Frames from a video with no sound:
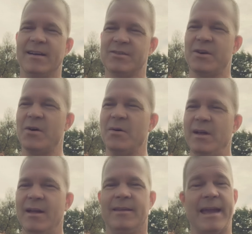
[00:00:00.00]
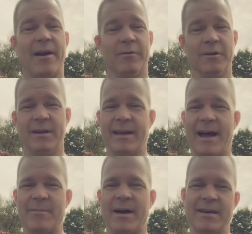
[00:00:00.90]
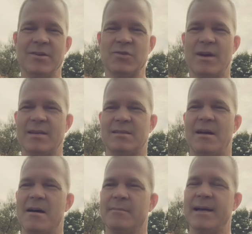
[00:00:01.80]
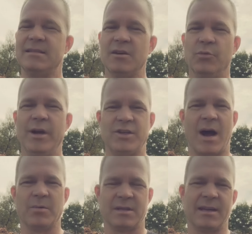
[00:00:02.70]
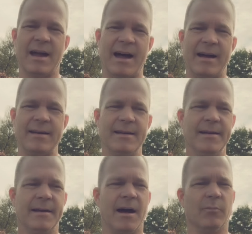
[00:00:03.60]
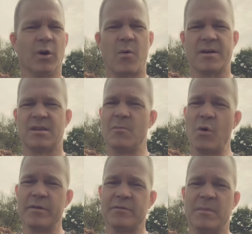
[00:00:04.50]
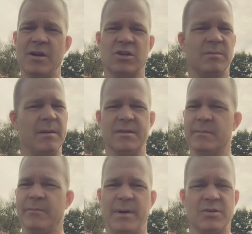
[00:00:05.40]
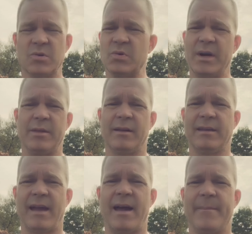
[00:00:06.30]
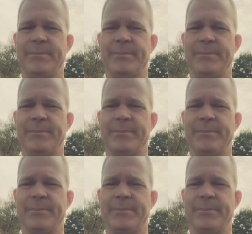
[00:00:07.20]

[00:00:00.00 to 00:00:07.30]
So that really got my interest. I did reach out to the guy requesting more information, maybe some pictures or anything like that.